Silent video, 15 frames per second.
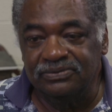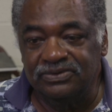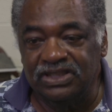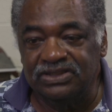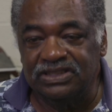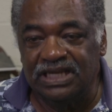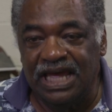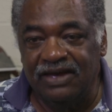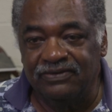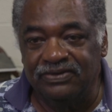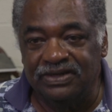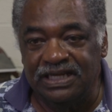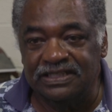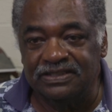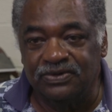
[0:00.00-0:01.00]
just to have
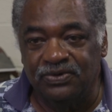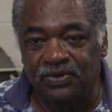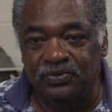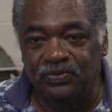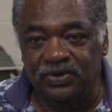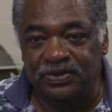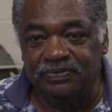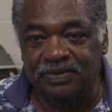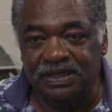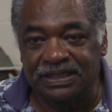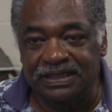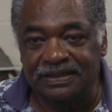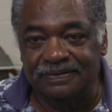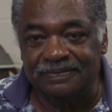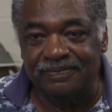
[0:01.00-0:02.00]
an escort with me.